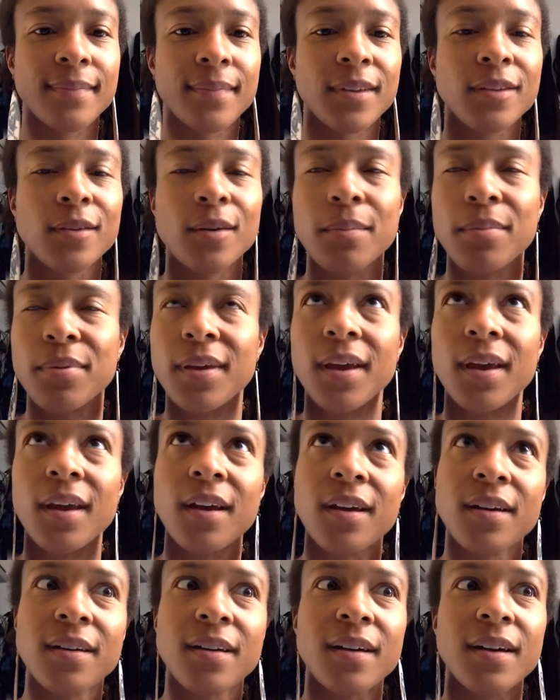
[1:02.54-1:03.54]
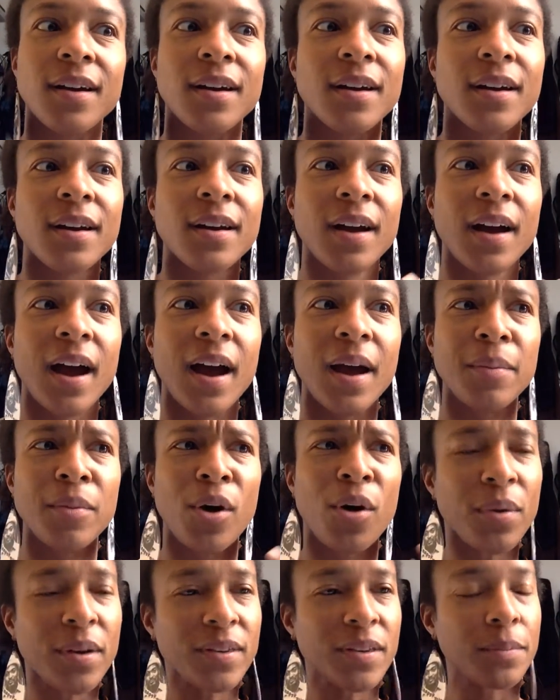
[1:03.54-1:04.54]
So I'm thinking, I'm
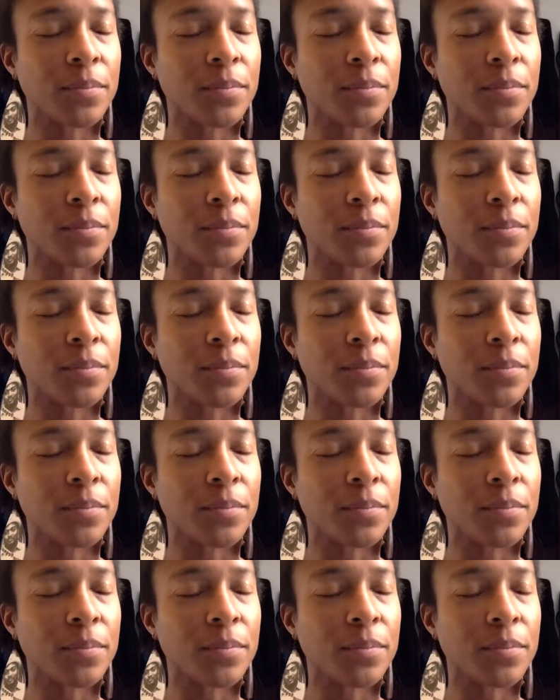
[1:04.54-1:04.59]
always